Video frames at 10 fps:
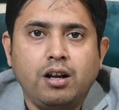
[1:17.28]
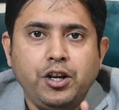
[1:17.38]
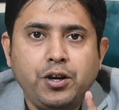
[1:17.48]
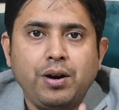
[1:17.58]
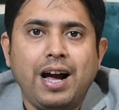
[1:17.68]

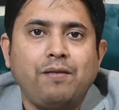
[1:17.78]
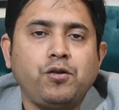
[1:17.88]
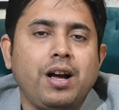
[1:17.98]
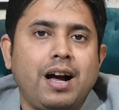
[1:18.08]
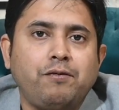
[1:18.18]
you have
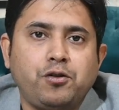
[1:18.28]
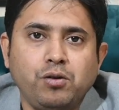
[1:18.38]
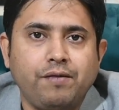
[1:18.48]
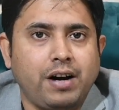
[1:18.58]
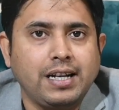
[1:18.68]
to have two
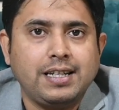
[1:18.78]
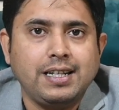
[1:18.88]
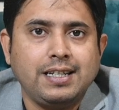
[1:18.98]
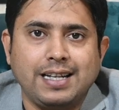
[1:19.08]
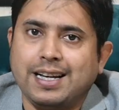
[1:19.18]

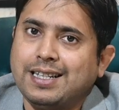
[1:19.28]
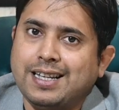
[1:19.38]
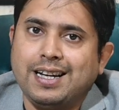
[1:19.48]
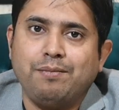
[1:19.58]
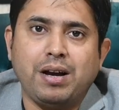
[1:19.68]
devices, as I
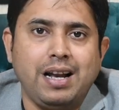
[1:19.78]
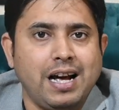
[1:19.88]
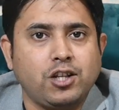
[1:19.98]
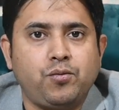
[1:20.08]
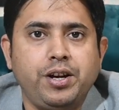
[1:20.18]
said in my
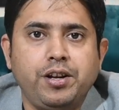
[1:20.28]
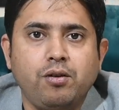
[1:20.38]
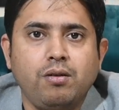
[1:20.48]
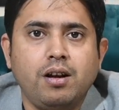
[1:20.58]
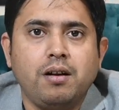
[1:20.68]
last
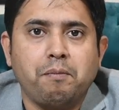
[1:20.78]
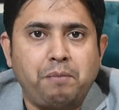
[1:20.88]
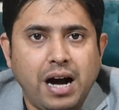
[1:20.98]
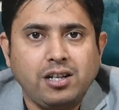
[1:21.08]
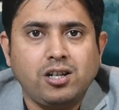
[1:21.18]
video,
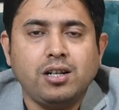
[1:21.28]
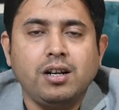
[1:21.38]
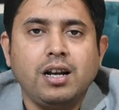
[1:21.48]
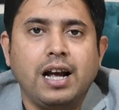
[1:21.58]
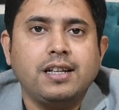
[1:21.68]
but
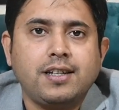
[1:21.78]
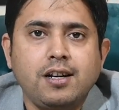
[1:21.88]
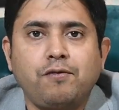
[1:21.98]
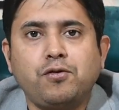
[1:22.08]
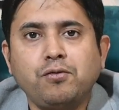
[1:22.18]
instead
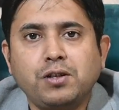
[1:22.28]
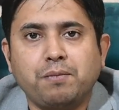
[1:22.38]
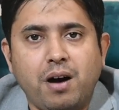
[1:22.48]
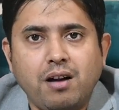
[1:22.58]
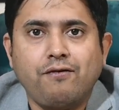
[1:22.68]
of two
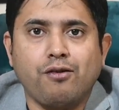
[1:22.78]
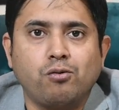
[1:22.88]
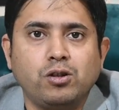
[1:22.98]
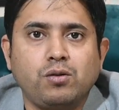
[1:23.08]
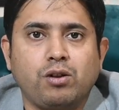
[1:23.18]

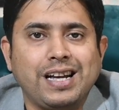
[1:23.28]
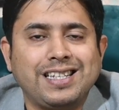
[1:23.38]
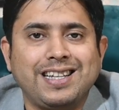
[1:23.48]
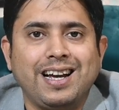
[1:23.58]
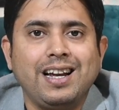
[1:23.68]
smartphones, what I
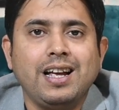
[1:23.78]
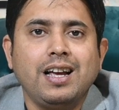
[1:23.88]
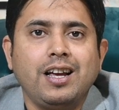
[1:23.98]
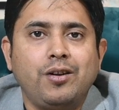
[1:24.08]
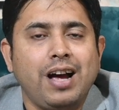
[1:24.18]
said,
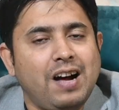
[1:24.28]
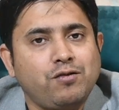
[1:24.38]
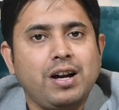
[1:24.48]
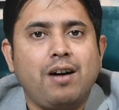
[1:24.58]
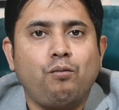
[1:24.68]
you have
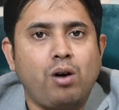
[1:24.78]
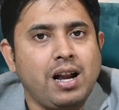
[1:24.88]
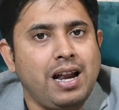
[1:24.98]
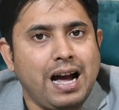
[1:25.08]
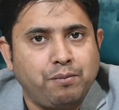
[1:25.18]
to have
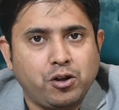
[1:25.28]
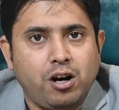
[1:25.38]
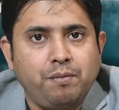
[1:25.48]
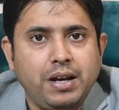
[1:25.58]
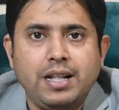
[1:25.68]
one
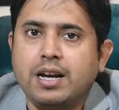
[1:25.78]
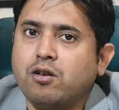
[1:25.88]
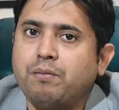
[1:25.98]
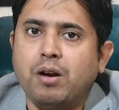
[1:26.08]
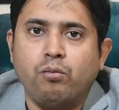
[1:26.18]
laptop, either it
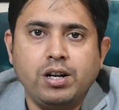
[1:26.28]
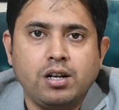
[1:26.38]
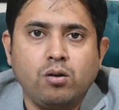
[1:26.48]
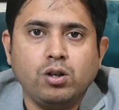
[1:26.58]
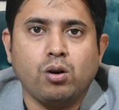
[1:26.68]
could be a
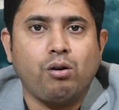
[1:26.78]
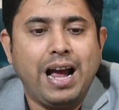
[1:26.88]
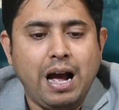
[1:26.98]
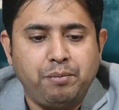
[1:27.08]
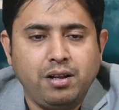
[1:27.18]
Windows or
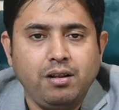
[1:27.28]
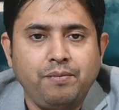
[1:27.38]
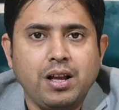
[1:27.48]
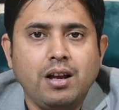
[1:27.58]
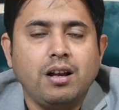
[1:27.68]
Apple.
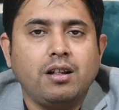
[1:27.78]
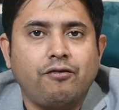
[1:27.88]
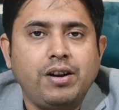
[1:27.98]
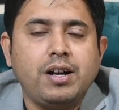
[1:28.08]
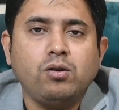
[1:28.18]
The
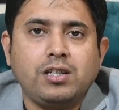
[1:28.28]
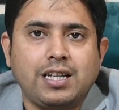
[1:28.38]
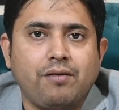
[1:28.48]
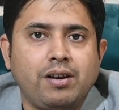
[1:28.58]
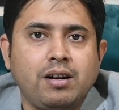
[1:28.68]
Windows
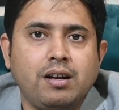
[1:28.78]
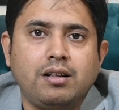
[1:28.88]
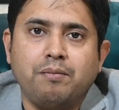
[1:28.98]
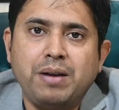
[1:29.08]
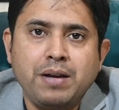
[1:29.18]
7,
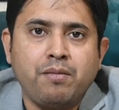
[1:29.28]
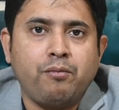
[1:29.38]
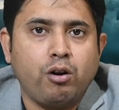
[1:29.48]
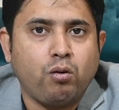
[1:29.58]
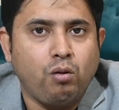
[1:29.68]
the minimum
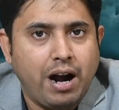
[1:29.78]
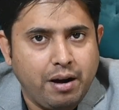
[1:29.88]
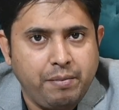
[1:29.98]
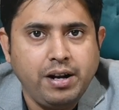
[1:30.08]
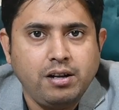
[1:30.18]

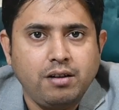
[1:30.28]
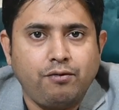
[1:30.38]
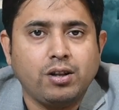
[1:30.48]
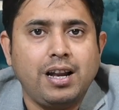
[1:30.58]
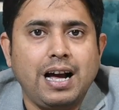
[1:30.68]
requirement
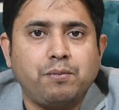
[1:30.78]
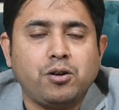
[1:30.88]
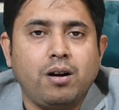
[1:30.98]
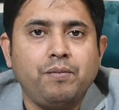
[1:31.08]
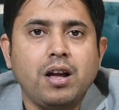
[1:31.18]
for the
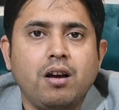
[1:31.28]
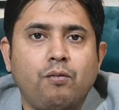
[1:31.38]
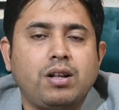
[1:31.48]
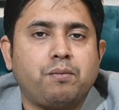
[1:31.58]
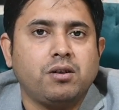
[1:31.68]
laptop,
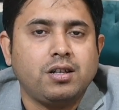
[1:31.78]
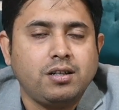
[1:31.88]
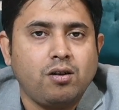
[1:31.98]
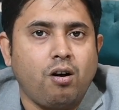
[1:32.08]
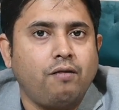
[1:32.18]
with a
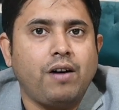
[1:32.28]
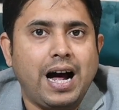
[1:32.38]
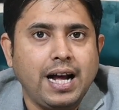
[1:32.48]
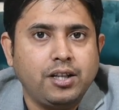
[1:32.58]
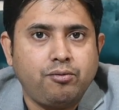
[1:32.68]
processor of
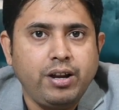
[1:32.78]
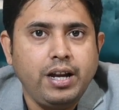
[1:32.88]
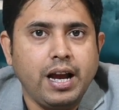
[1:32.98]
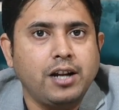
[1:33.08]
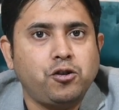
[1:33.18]

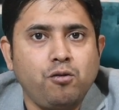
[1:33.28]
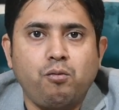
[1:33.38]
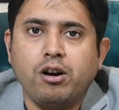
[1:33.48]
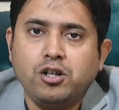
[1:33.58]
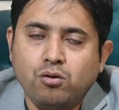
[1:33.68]
i3 and
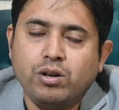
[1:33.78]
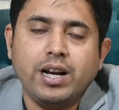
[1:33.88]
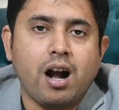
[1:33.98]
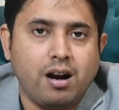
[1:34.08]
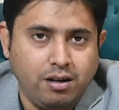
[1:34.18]
2.2
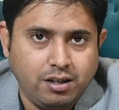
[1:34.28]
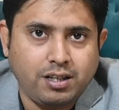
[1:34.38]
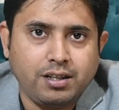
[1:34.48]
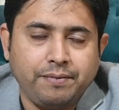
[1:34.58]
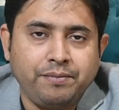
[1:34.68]

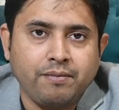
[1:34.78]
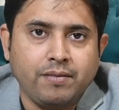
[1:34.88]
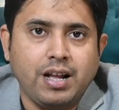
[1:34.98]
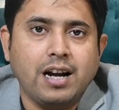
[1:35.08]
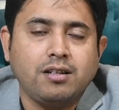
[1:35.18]
gigahertz.
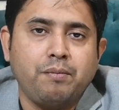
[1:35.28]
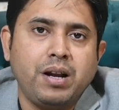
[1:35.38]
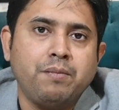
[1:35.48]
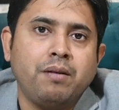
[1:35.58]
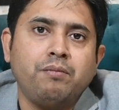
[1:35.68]
That is a
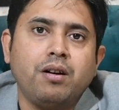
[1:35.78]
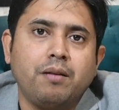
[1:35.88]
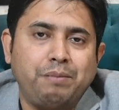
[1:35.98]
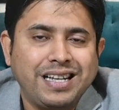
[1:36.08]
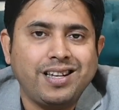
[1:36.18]
minimum
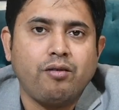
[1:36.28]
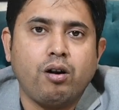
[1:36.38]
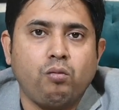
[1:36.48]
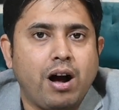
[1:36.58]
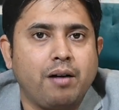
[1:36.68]
basic
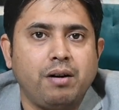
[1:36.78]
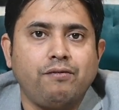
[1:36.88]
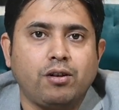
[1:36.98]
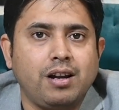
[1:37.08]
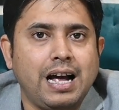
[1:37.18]
requirement
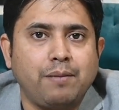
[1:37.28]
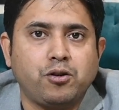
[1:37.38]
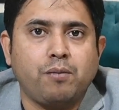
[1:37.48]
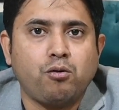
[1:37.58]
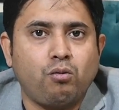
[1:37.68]
for the
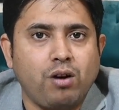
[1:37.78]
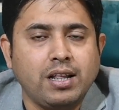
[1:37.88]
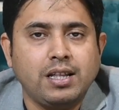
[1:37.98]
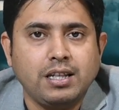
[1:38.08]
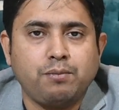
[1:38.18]
laptop to
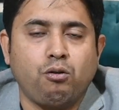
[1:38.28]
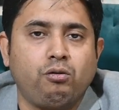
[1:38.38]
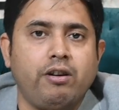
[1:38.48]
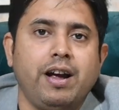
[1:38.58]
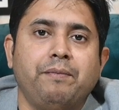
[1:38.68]
run this
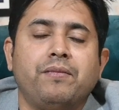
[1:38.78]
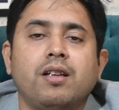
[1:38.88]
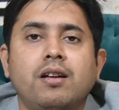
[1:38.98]
program.